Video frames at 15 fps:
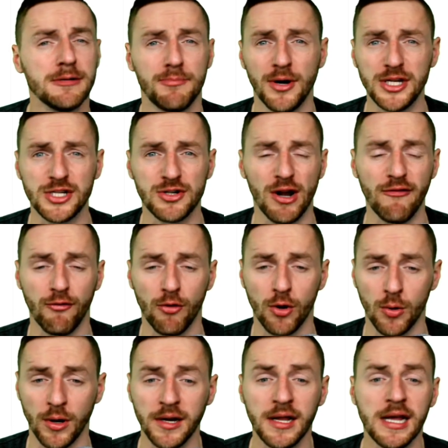Pretty
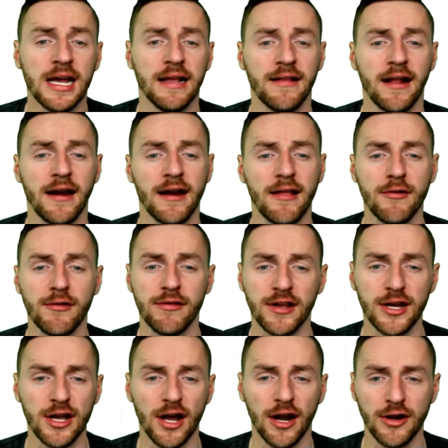straightforward. And then another
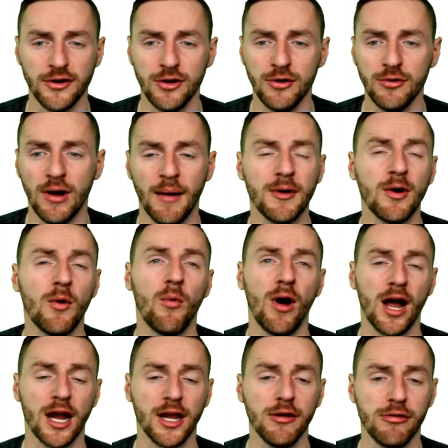thing you got to do, I'm going to
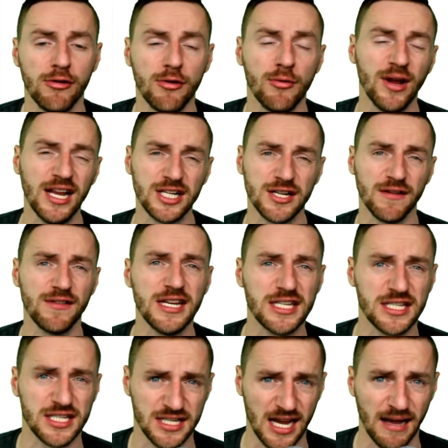walk you through each of
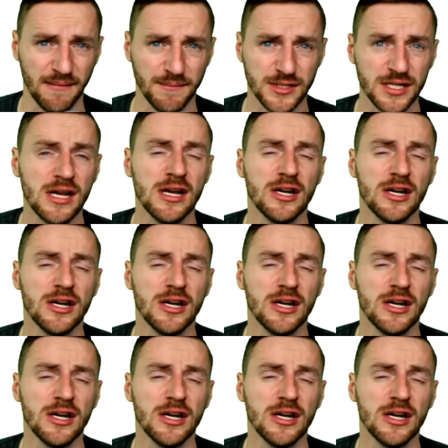these steps,